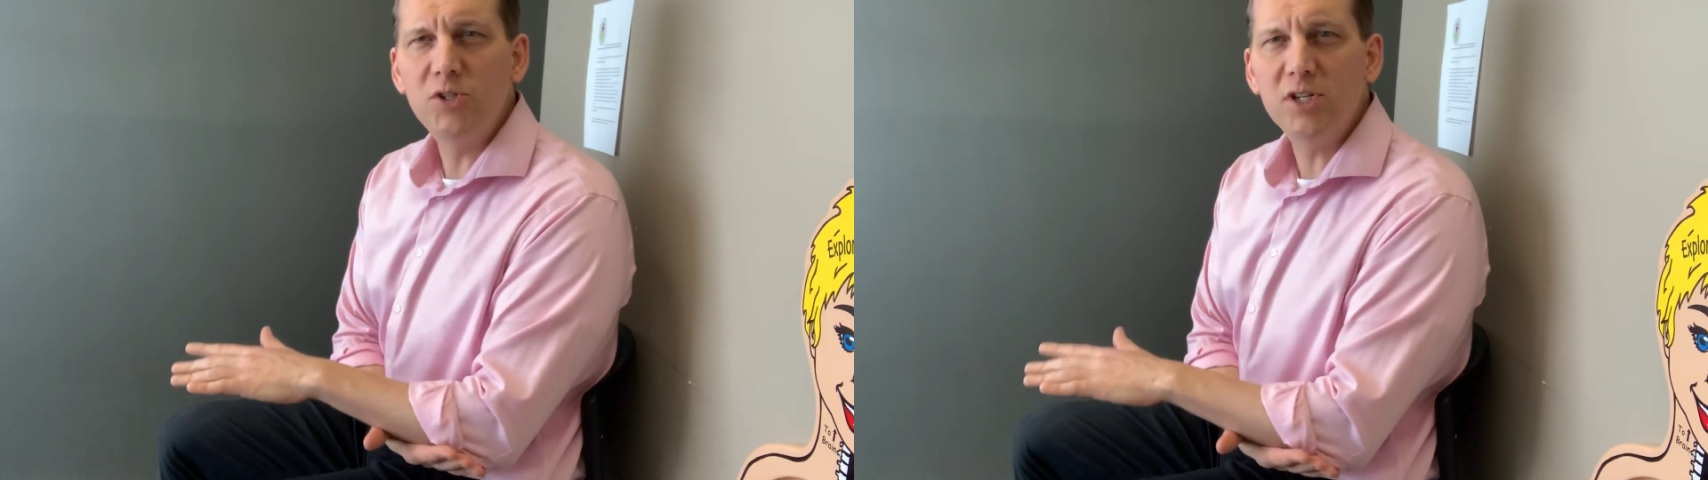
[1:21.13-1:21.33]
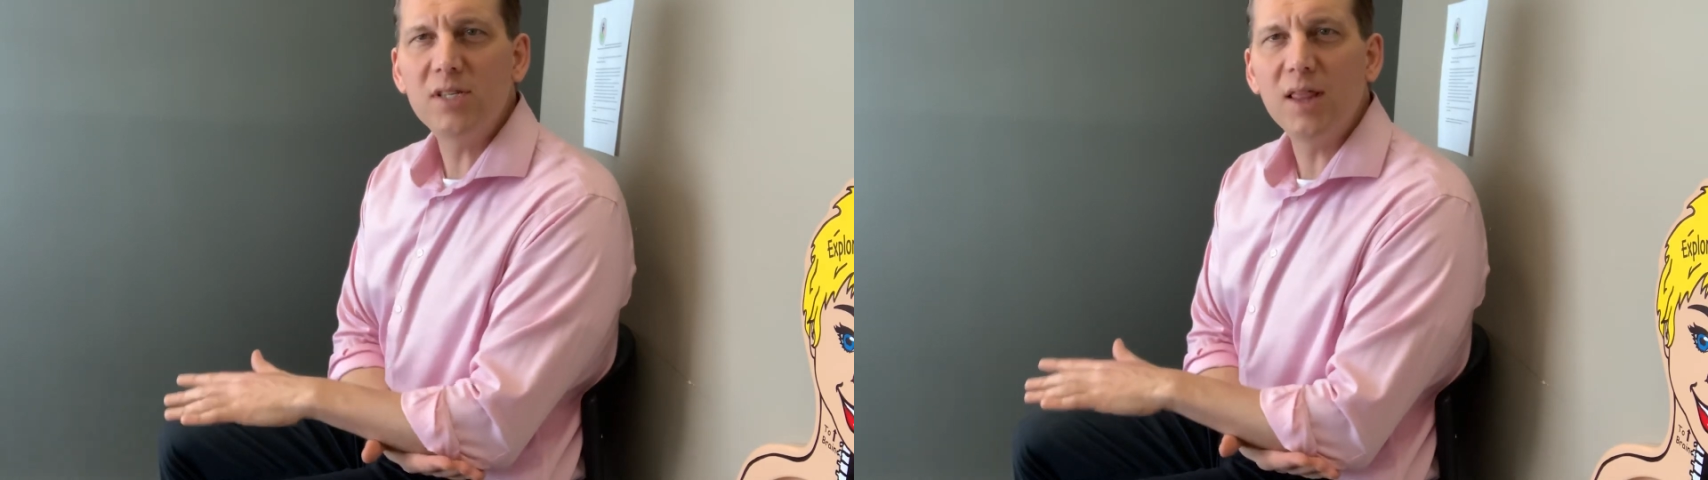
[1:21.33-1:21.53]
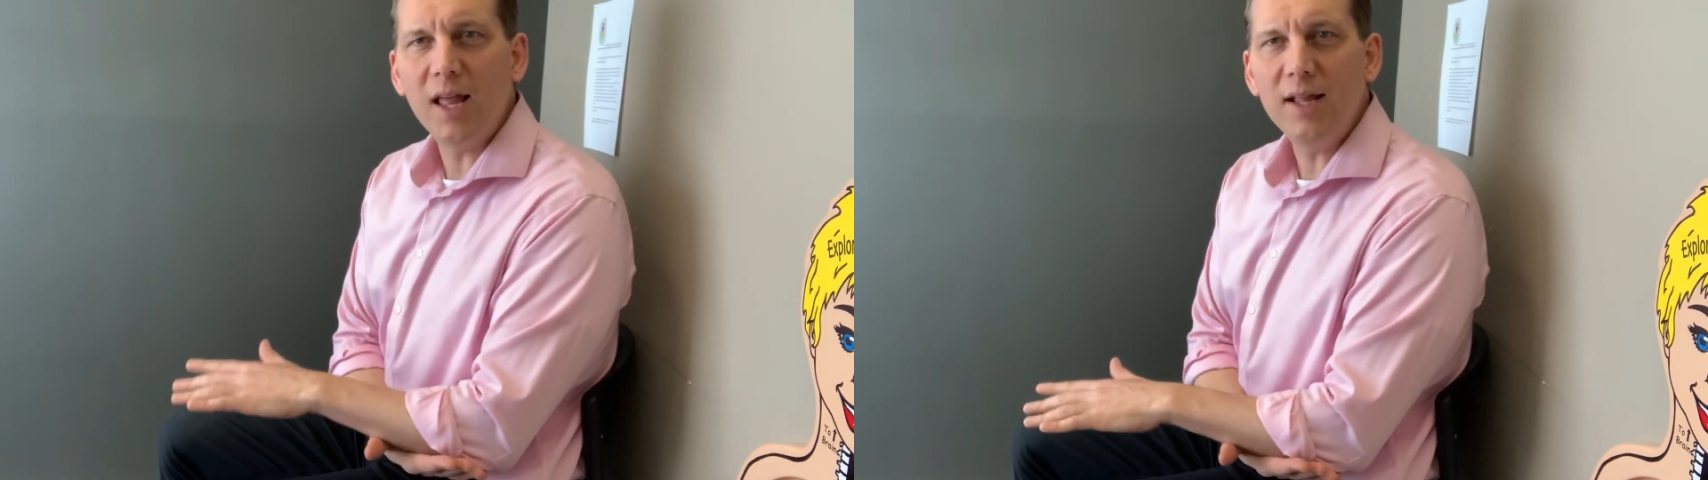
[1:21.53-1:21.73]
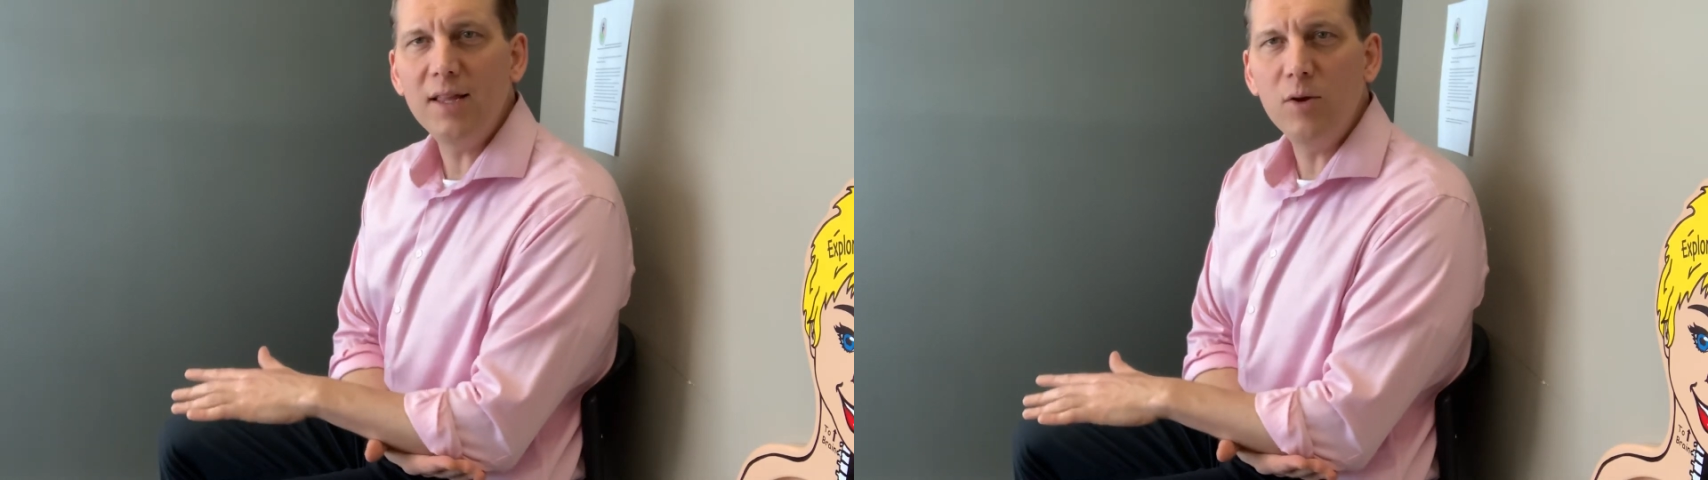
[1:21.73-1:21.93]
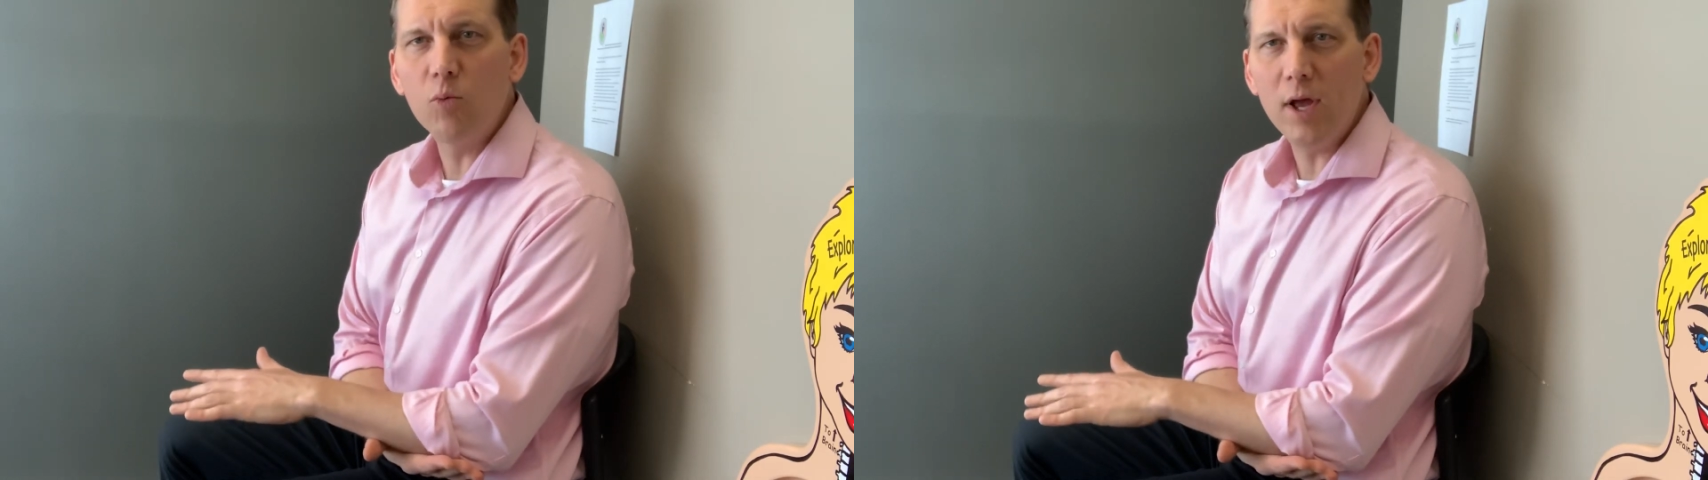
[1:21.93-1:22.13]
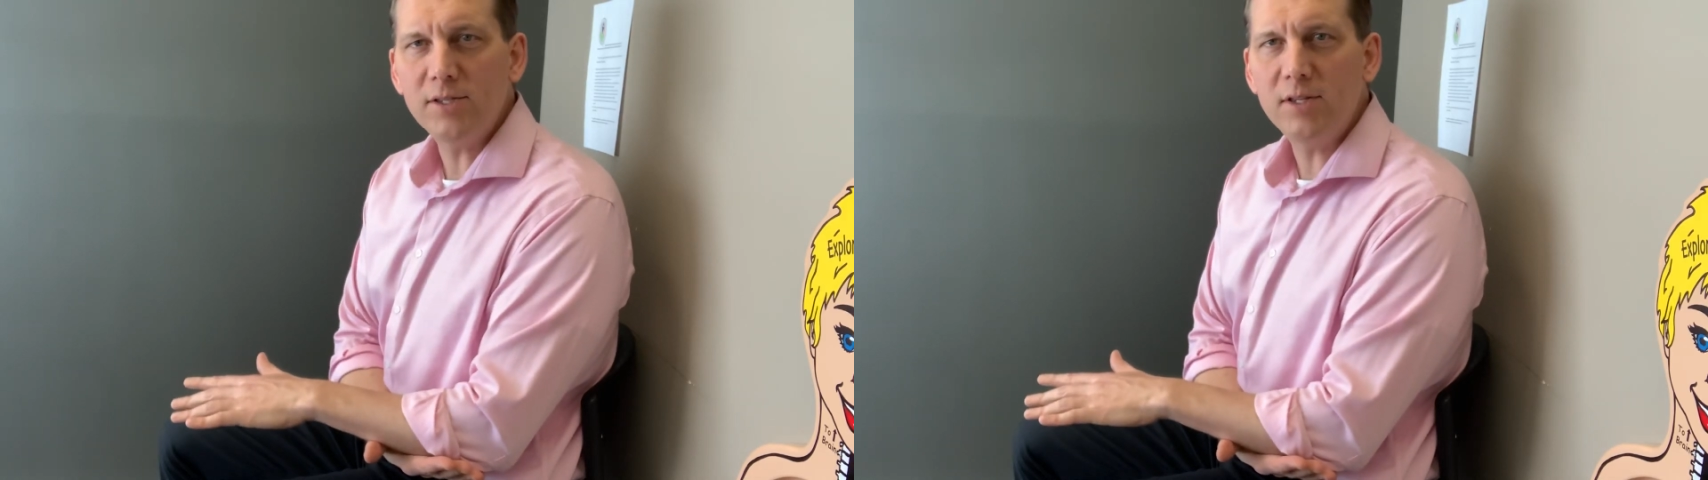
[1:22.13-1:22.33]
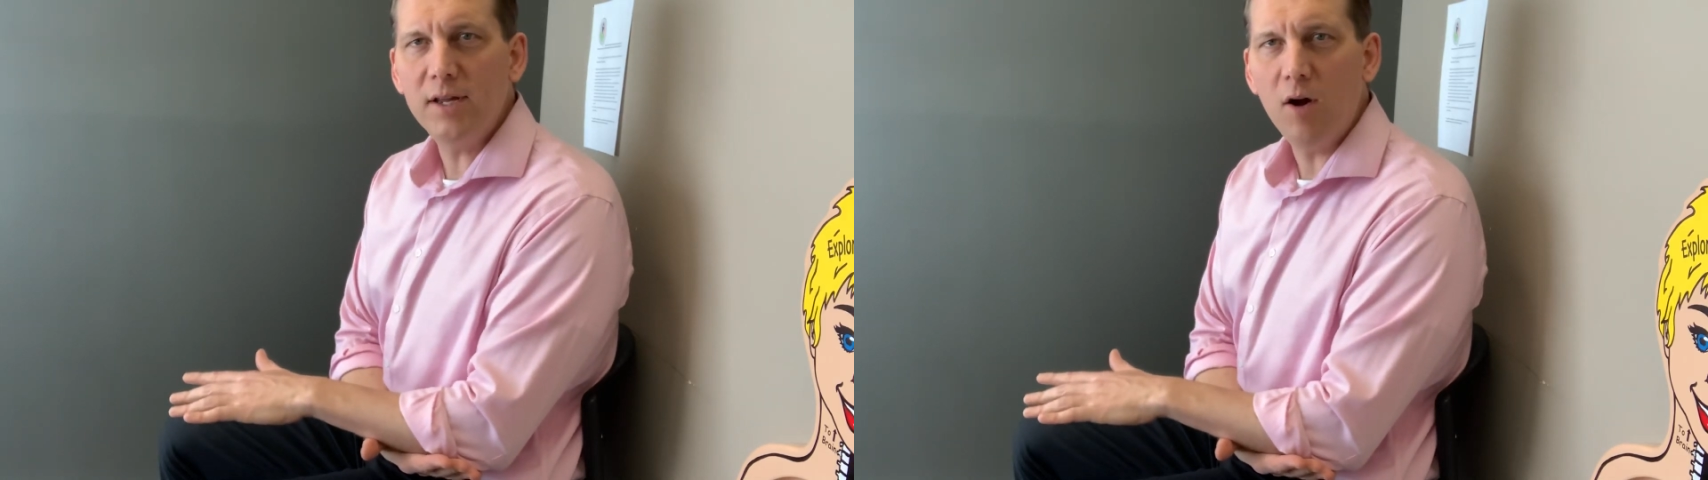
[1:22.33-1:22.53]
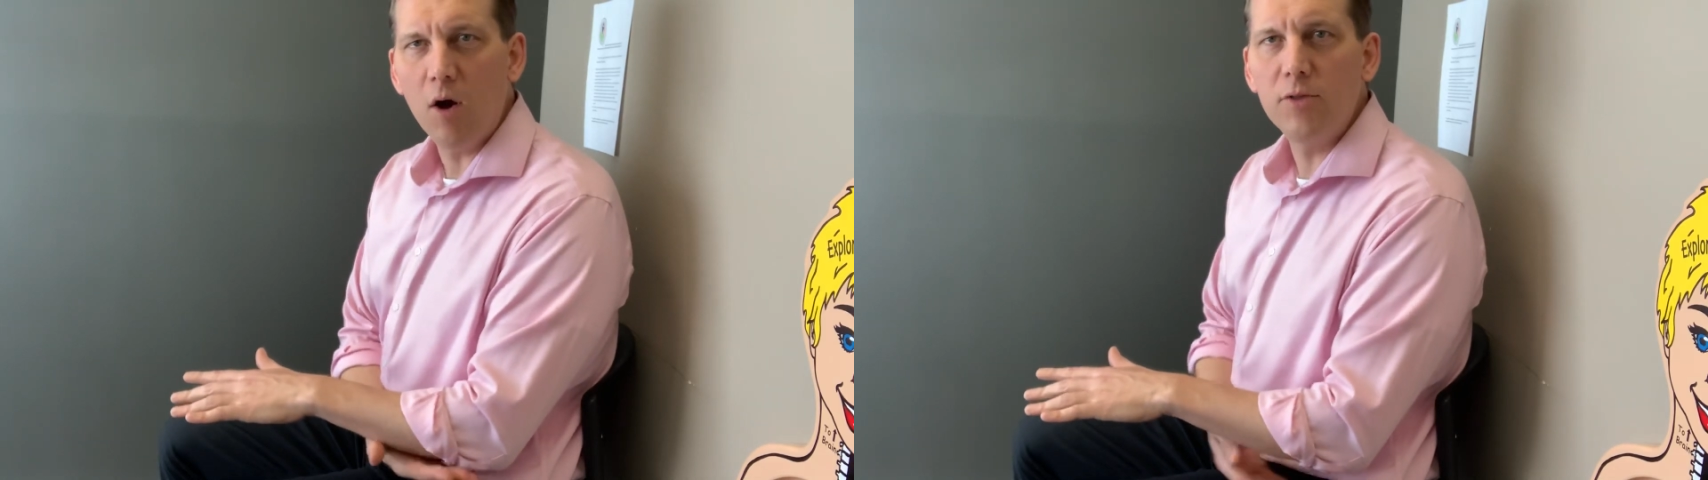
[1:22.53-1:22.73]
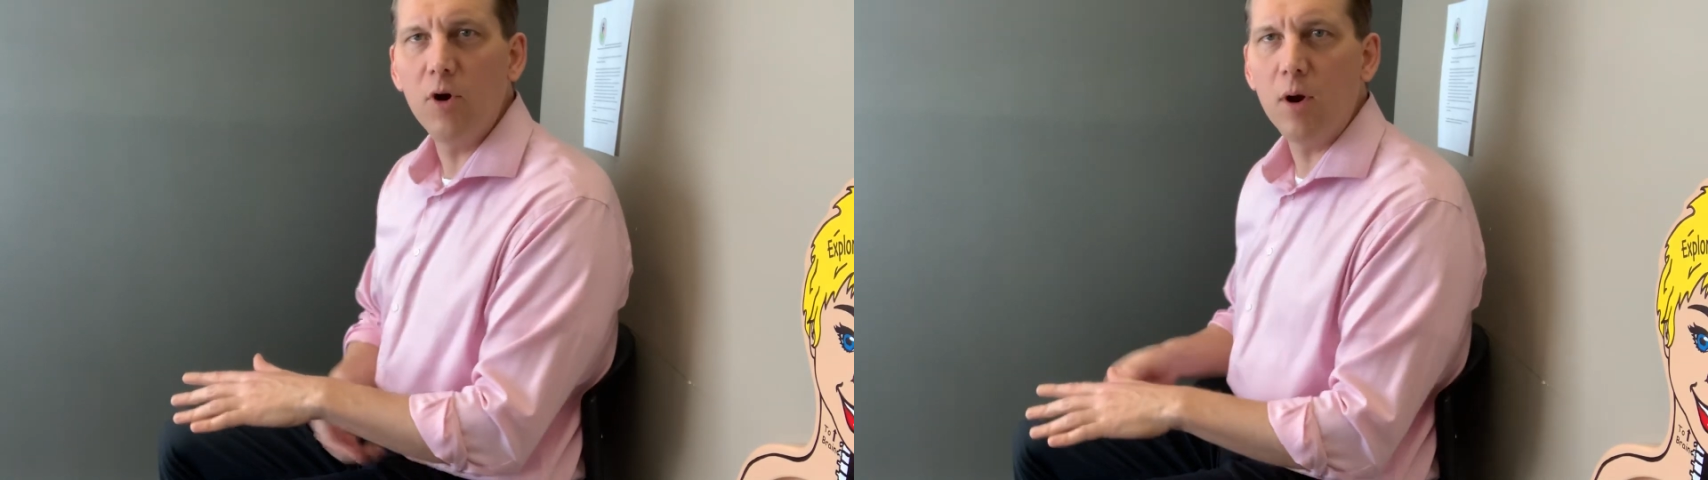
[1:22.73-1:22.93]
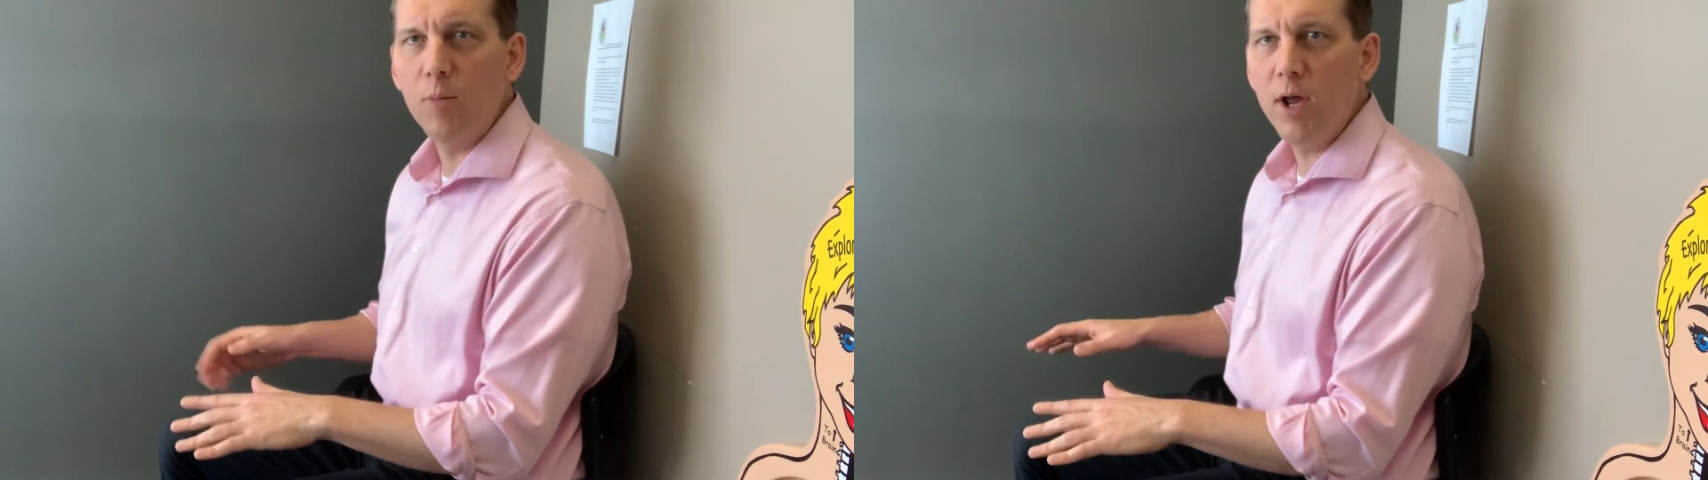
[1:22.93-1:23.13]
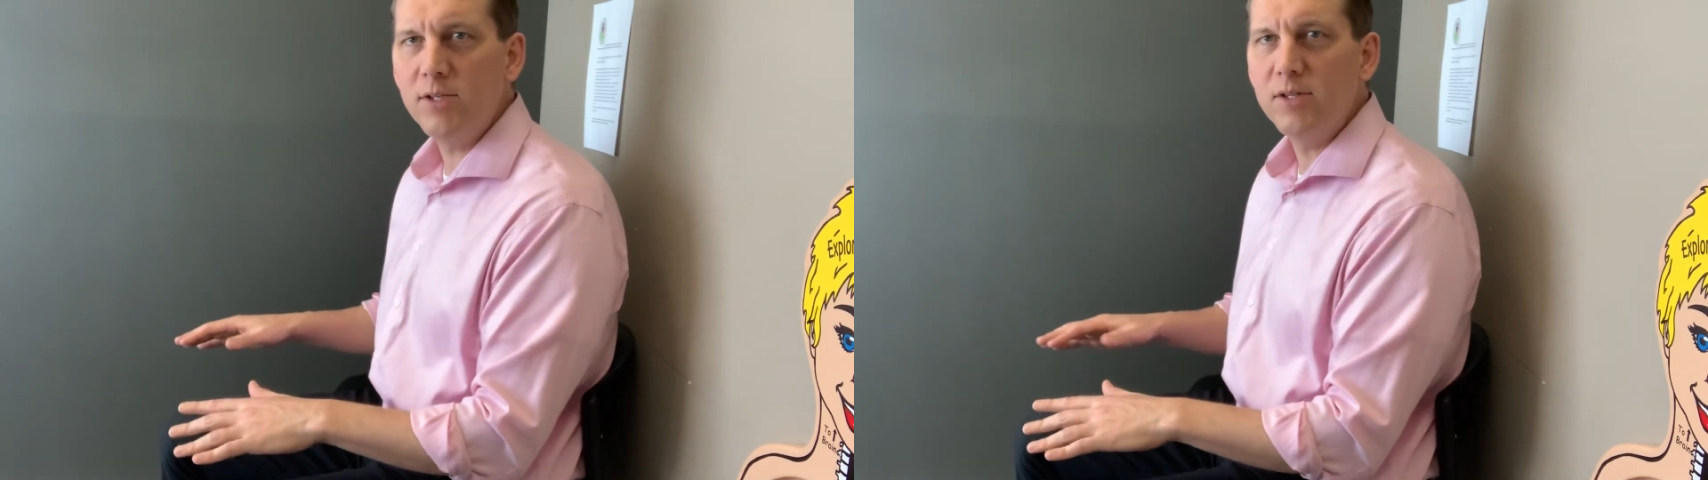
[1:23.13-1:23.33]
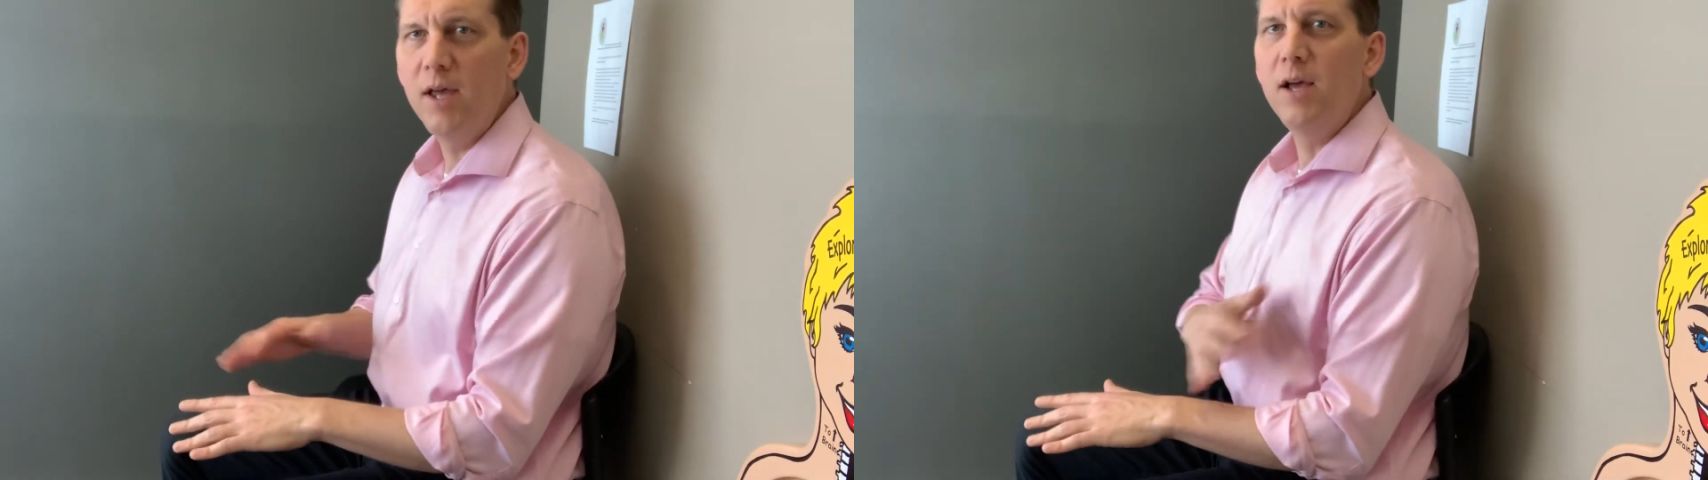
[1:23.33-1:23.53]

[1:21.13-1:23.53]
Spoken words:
just lightly resting on the armrest